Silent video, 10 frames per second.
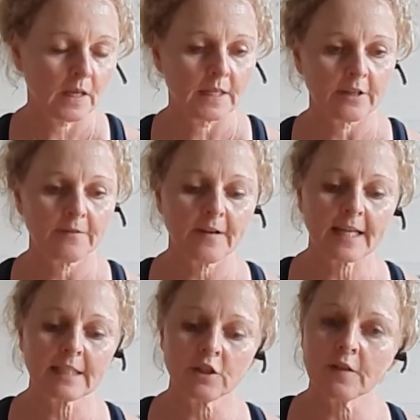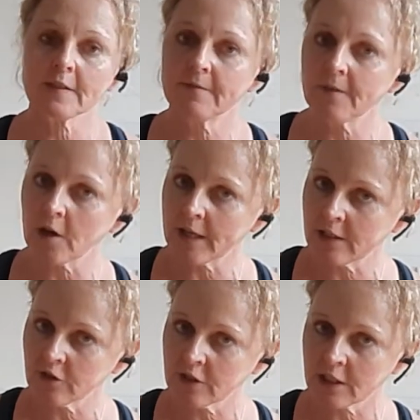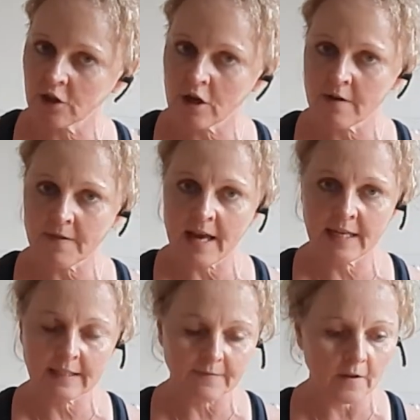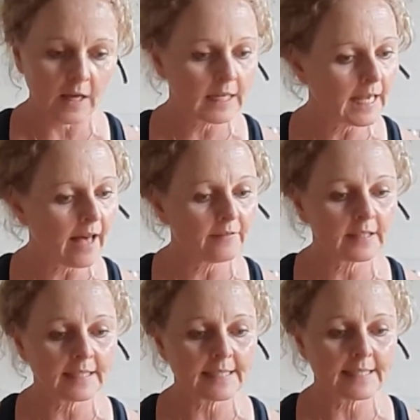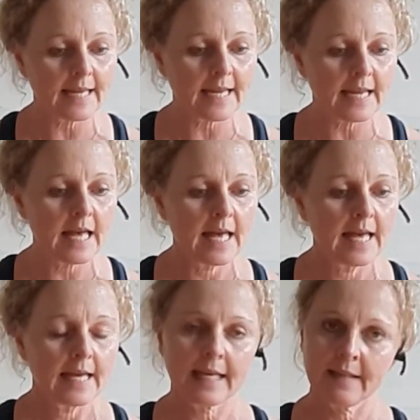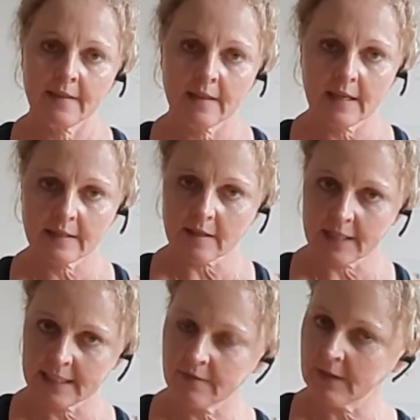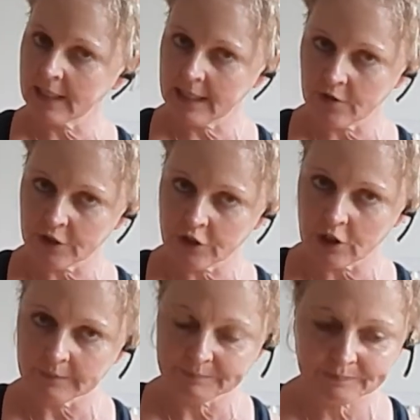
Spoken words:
Now, your vagus nerve is a very interesting nerve, and it's finally having its day in the scientific literature.